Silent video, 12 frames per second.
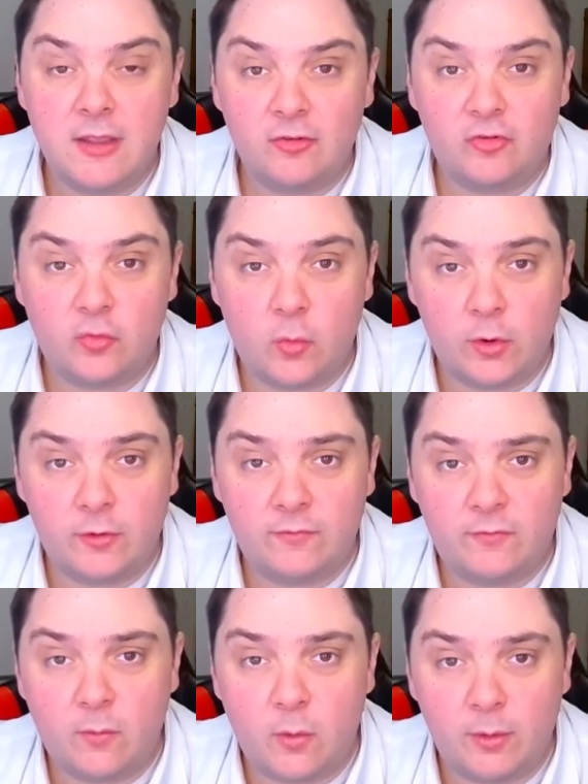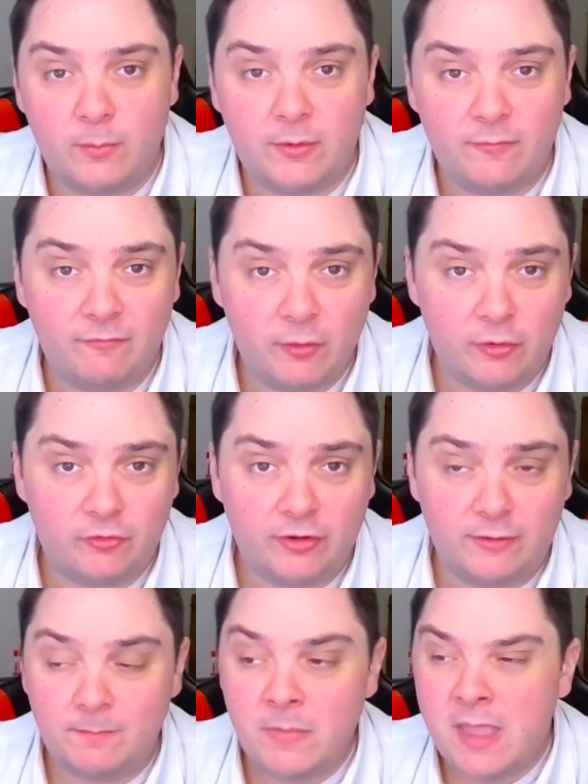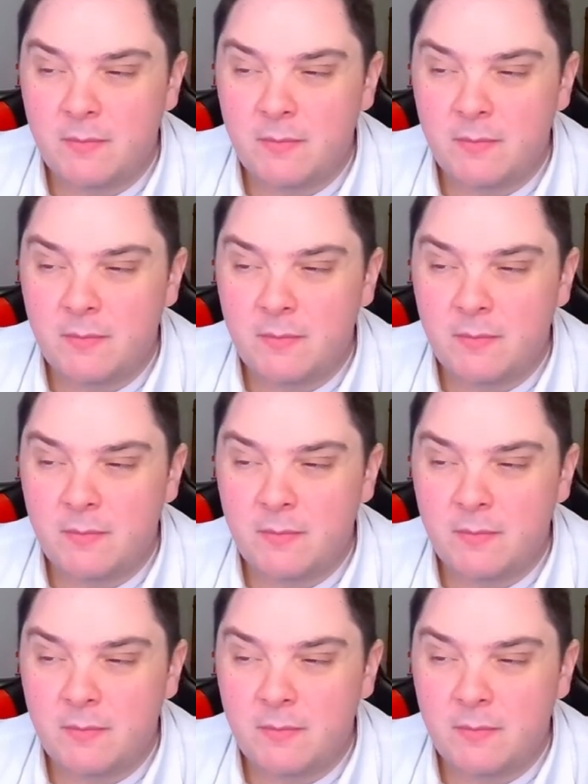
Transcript: short form version.